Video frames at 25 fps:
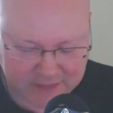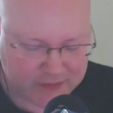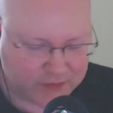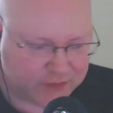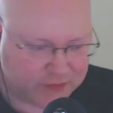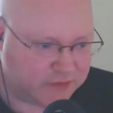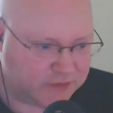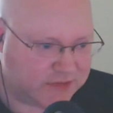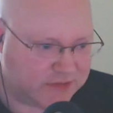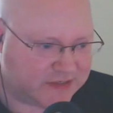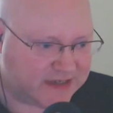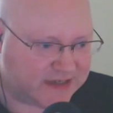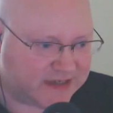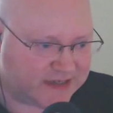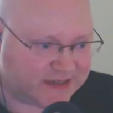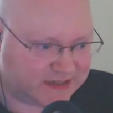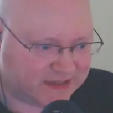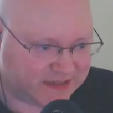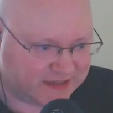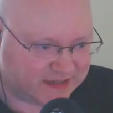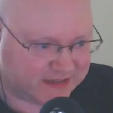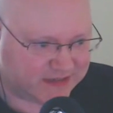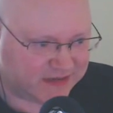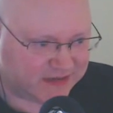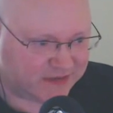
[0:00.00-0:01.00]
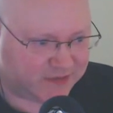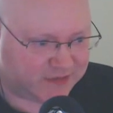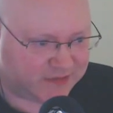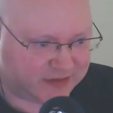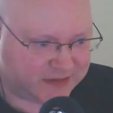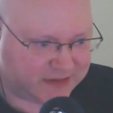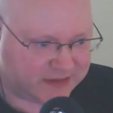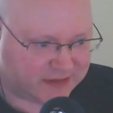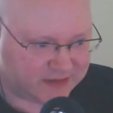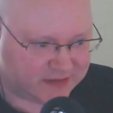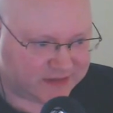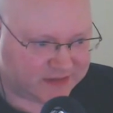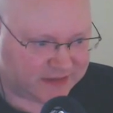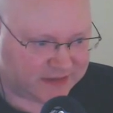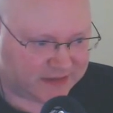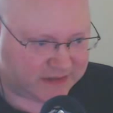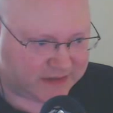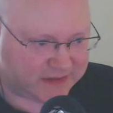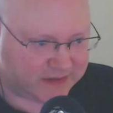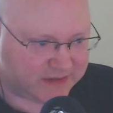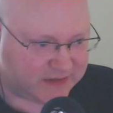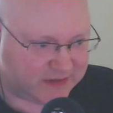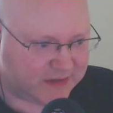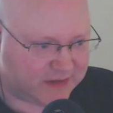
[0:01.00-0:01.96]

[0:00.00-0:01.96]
166 degrees Celsius,